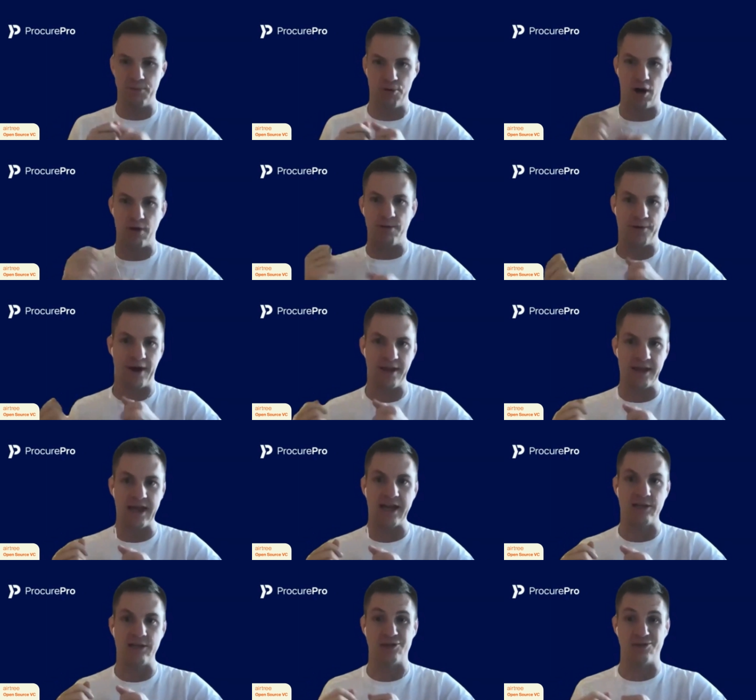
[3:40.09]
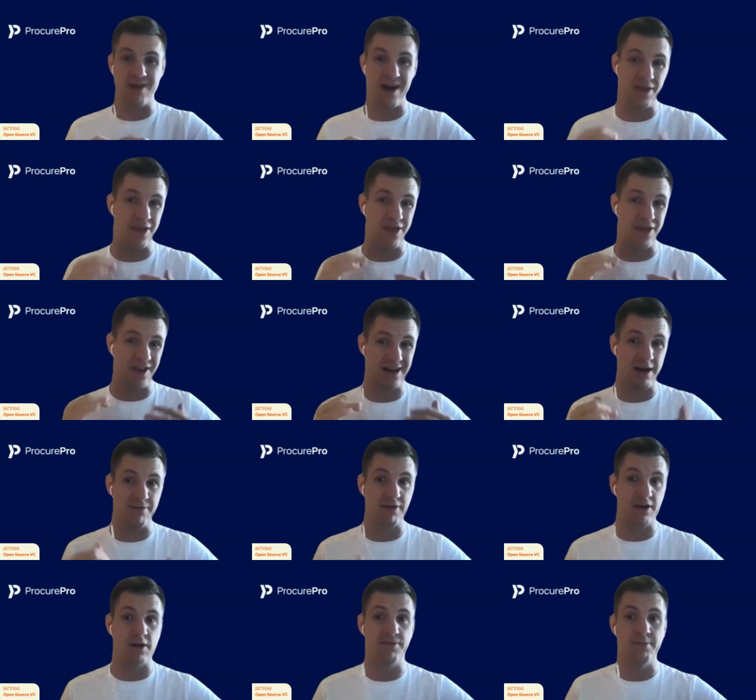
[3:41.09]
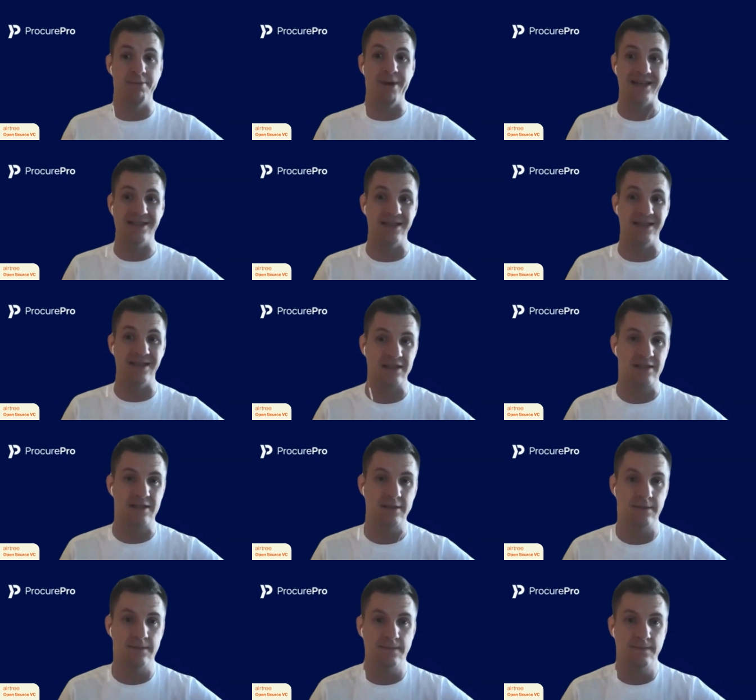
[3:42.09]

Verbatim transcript: probing around the edges rather than covering off the basics.